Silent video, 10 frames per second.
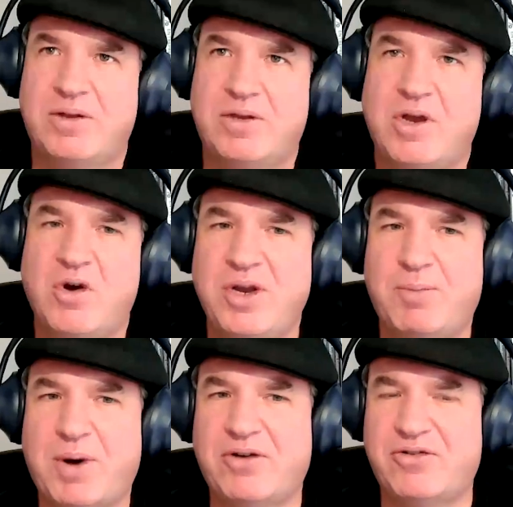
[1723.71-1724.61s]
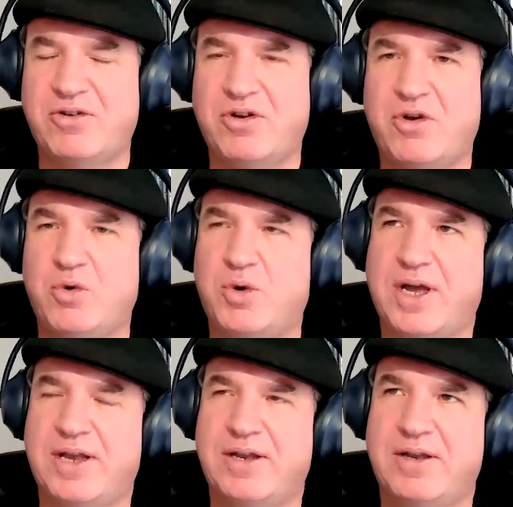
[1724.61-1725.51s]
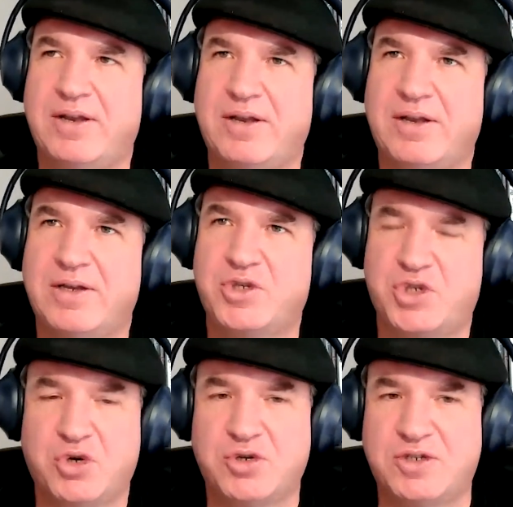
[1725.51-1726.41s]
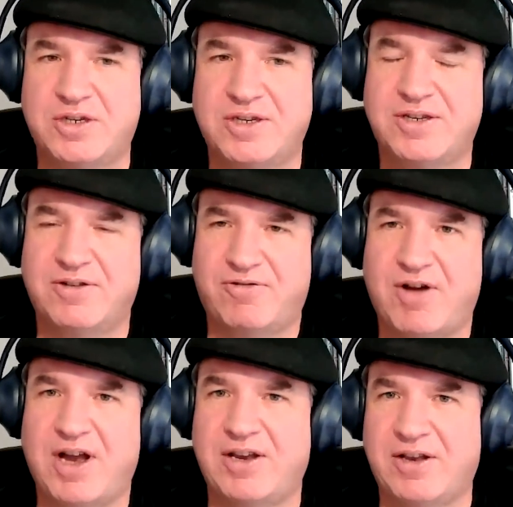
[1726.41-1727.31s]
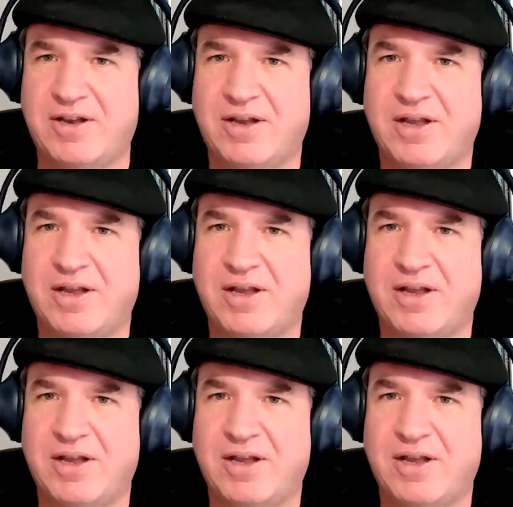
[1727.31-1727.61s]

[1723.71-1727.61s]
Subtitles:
the only person who should define